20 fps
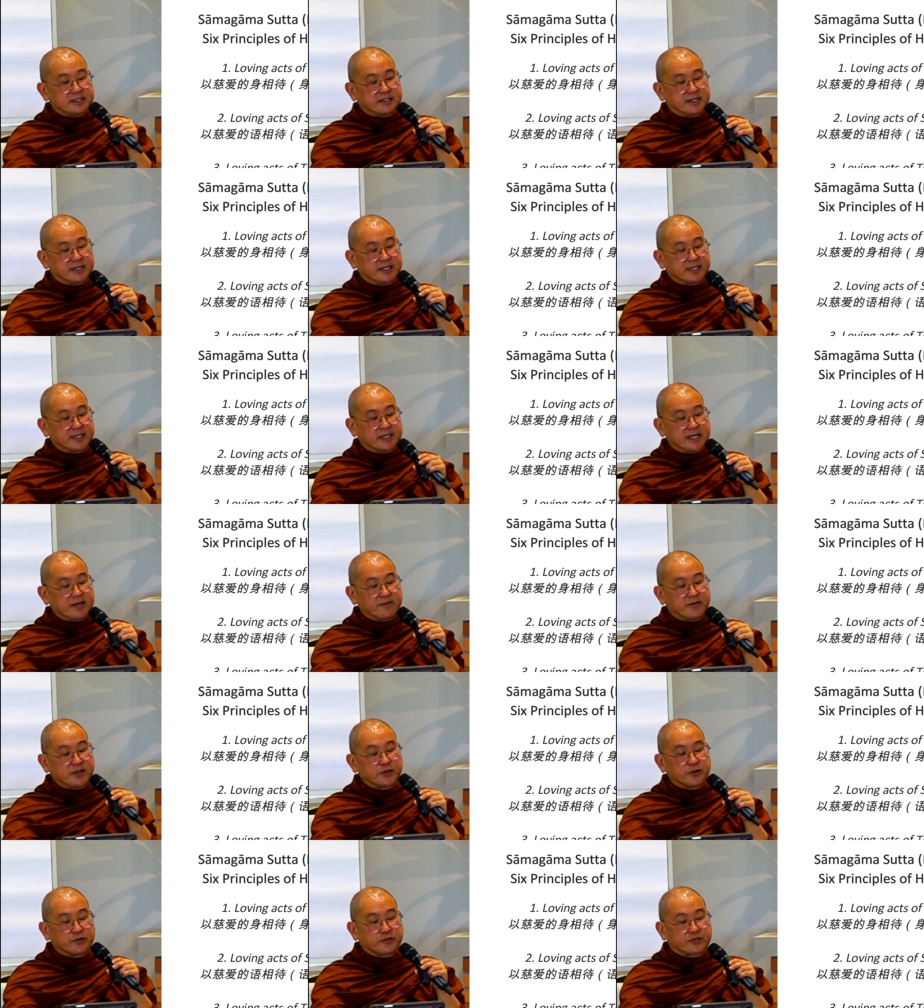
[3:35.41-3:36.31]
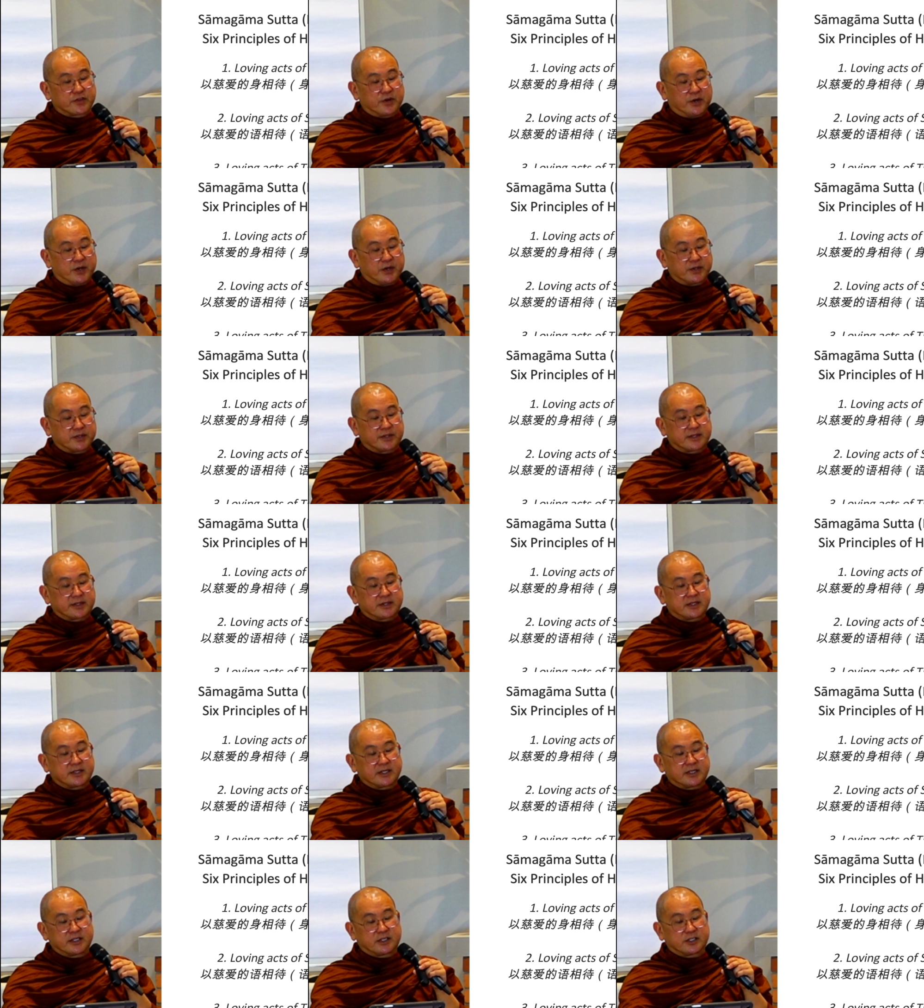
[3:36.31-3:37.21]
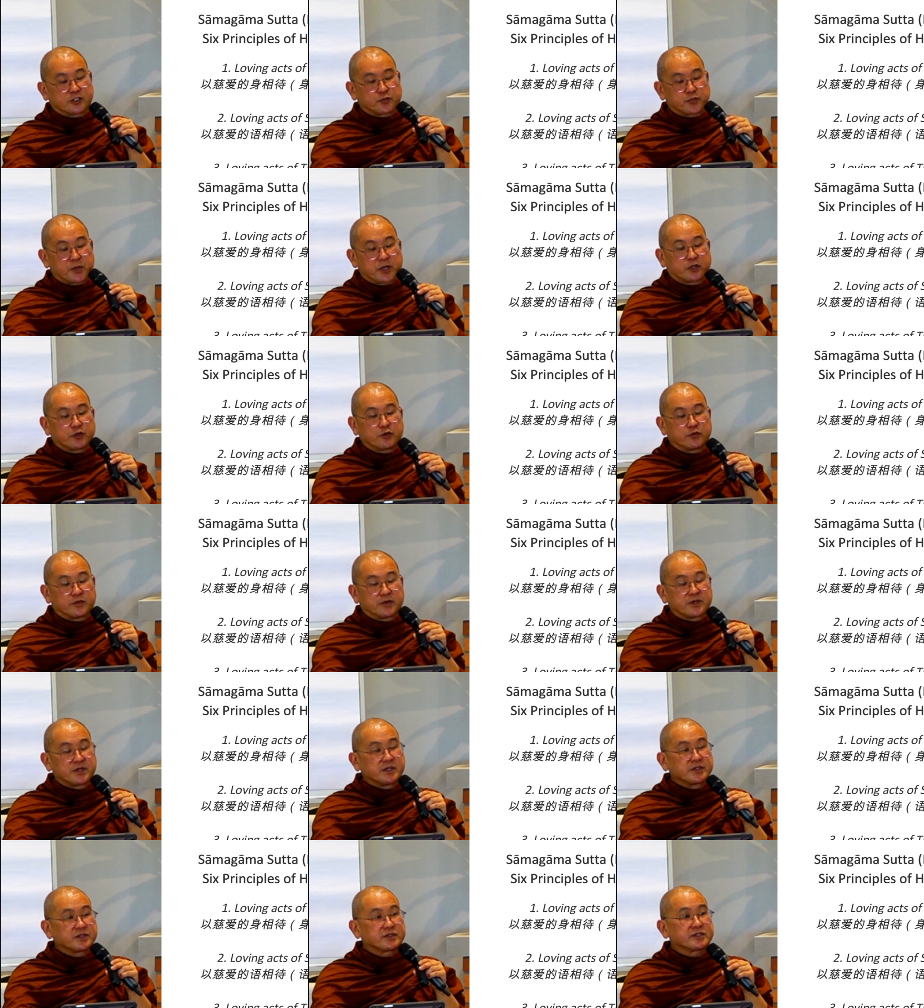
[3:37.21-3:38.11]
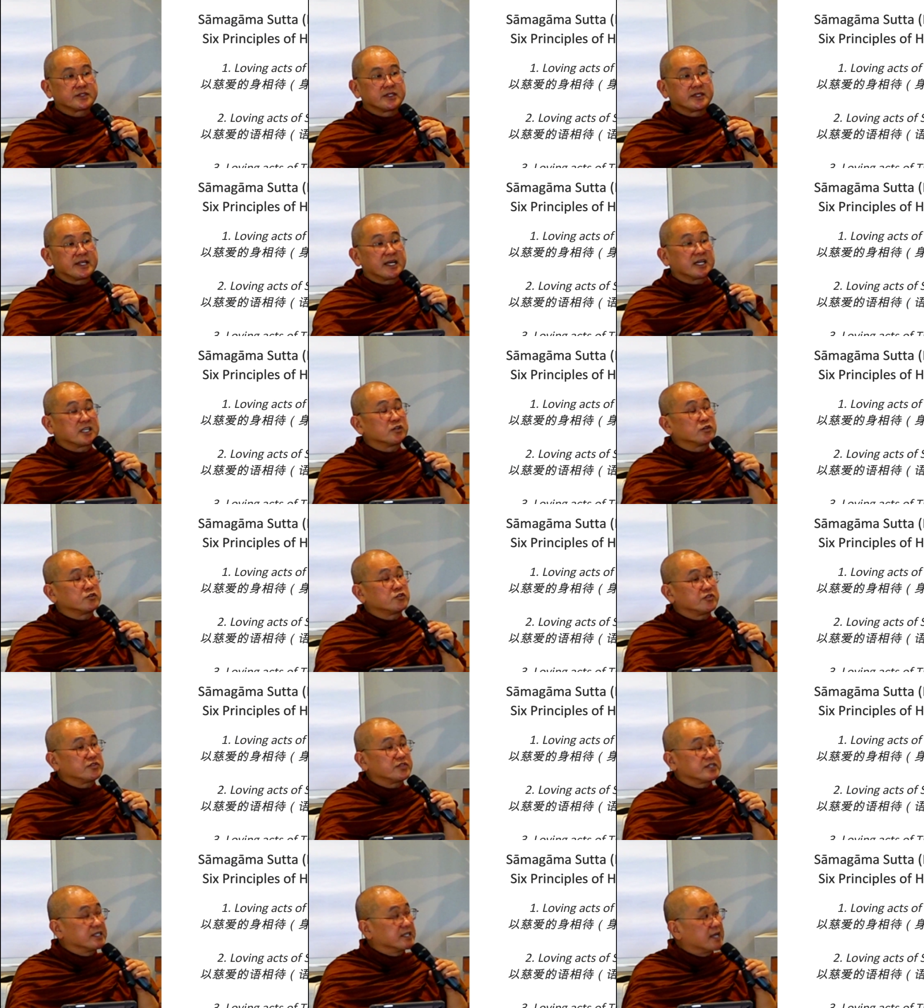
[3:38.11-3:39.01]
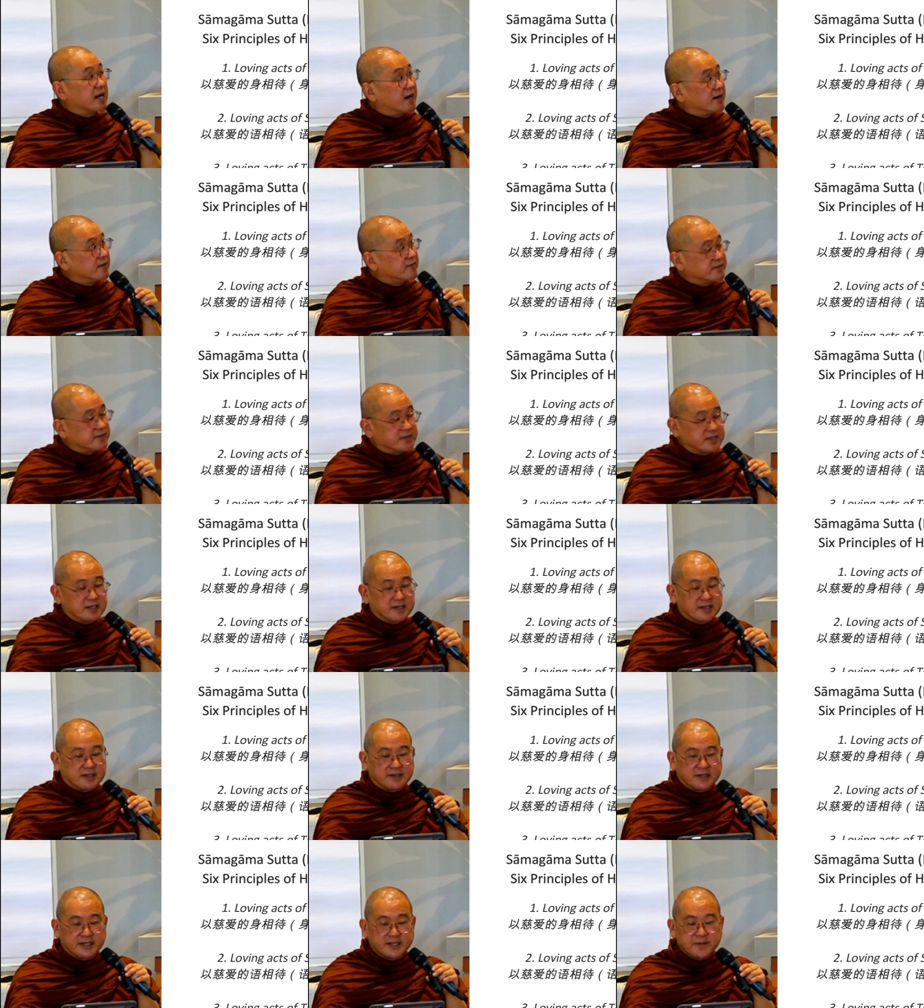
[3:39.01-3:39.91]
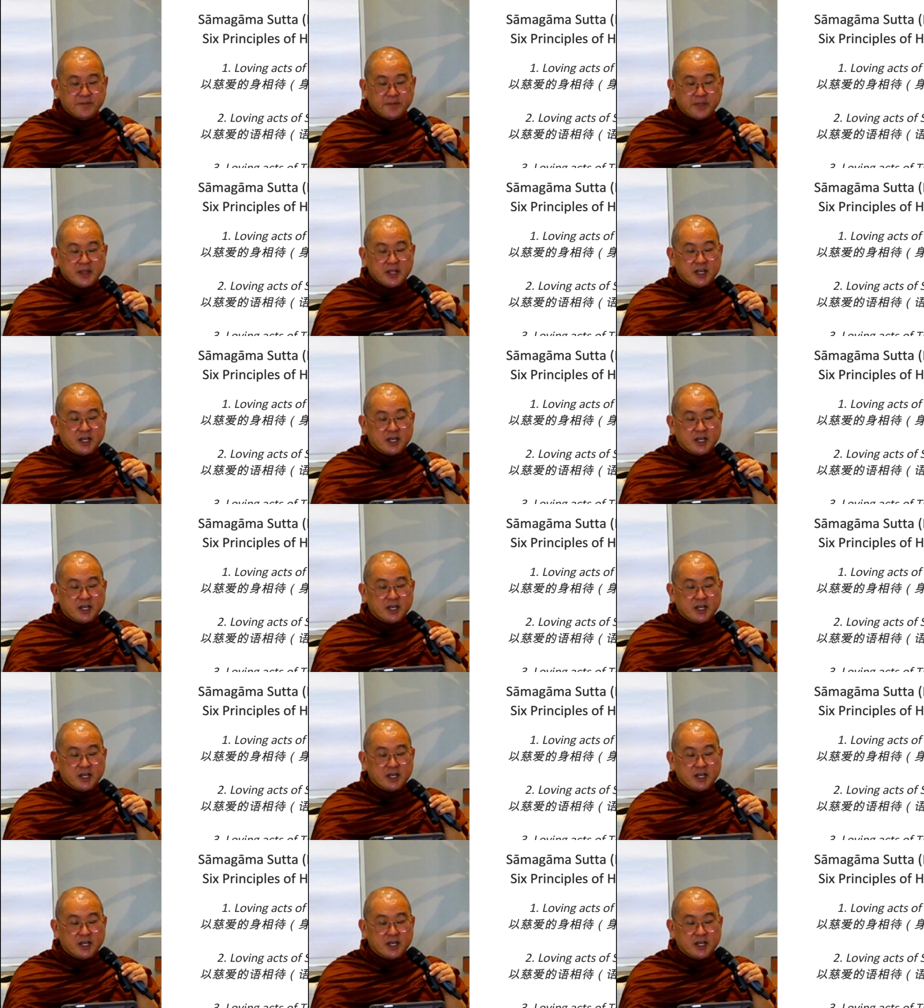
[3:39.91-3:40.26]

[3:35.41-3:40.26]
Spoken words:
right, having good thought, you know, speak good words, they are not just enough, right?